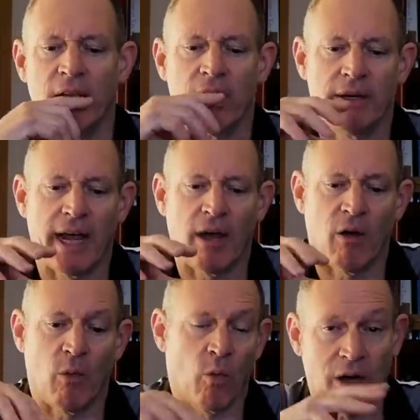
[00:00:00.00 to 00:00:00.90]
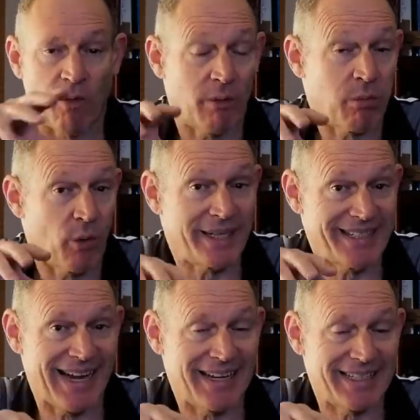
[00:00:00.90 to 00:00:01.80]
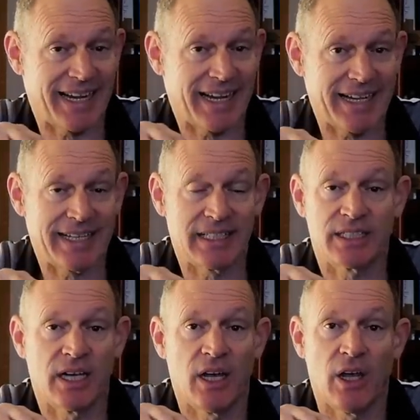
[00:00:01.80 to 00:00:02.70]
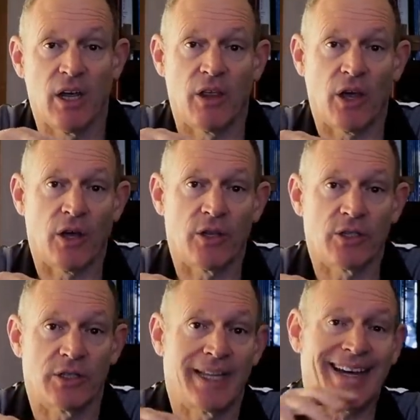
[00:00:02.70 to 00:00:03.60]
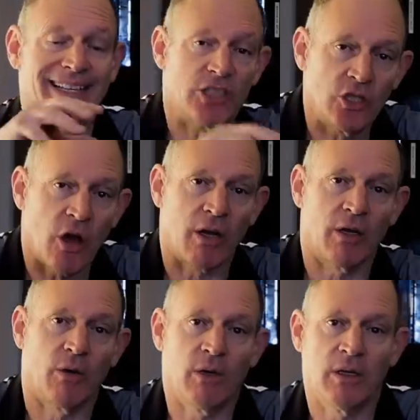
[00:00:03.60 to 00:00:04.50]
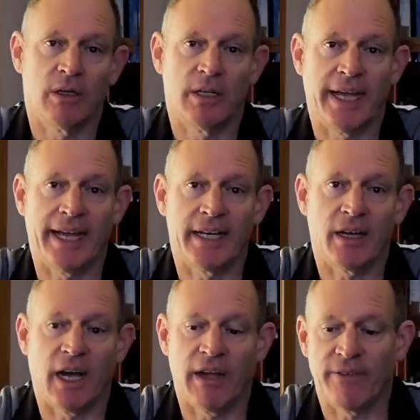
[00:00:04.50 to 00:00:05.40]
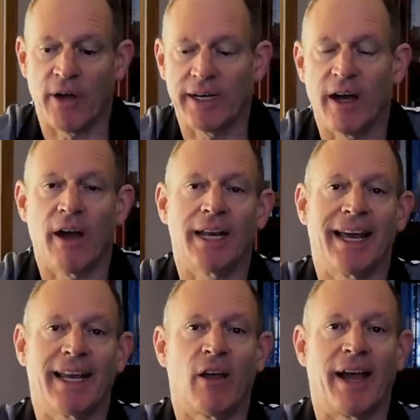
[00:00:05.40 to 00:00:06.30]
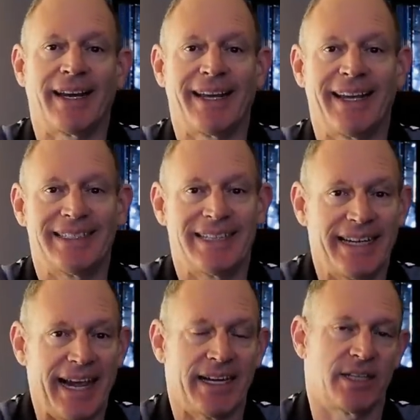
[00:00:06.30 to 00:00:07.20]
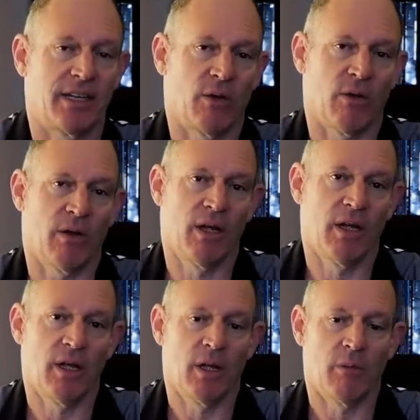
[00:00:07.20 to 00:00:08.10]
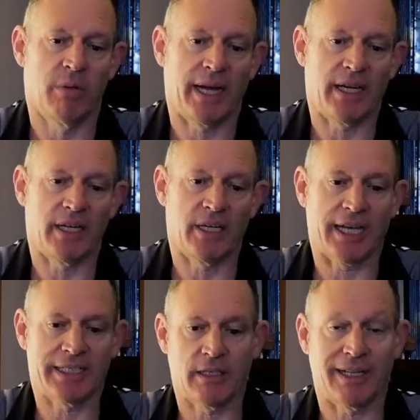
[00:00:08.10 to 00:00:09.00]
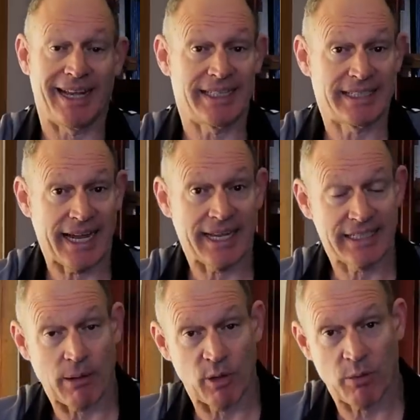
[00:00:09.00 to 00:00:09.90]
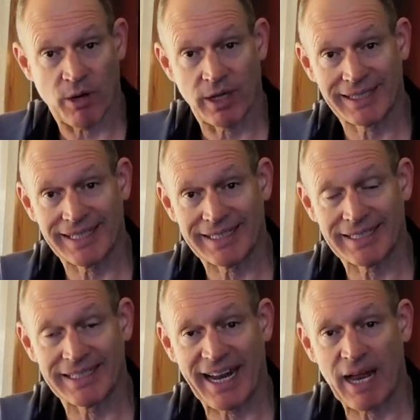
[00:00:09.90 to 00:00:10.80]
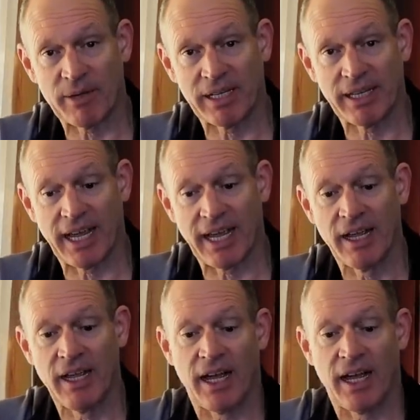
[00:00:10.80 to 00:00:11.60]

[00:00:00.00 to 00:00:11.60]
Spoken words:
Now, what I want to point out here is that is not law, and I find it highly unlikely it to get to law, but I still understand some of the processes that are happening there.